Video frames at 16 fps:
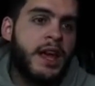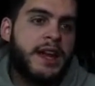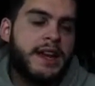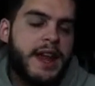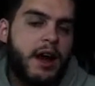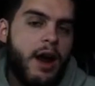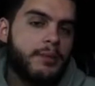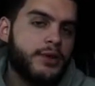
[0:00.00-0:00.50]

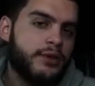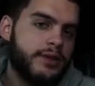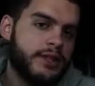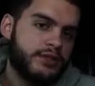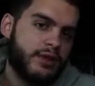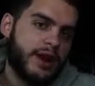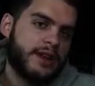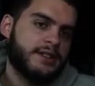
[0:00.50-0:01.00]
Now, I'm doing
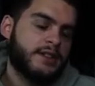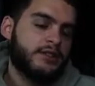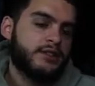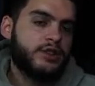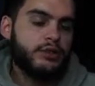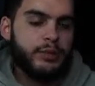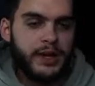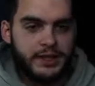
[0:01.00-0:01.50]
these rankings on
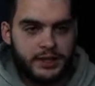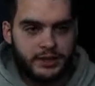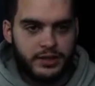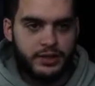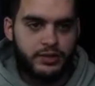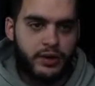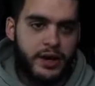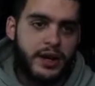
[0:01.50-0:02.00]
two
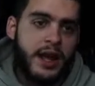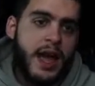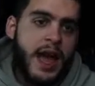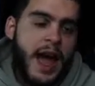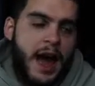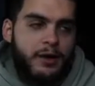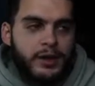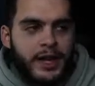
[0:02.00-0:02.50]
bases, right?
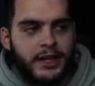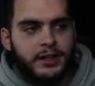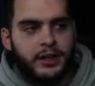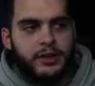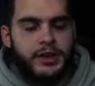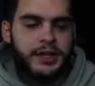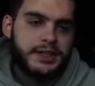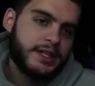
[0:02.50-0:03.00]
How likely
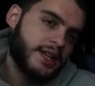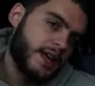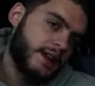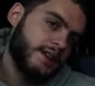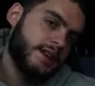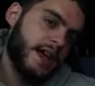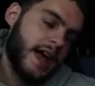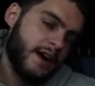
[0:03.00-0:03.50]
are they to get
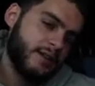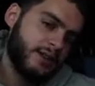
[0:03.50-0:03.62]
it? How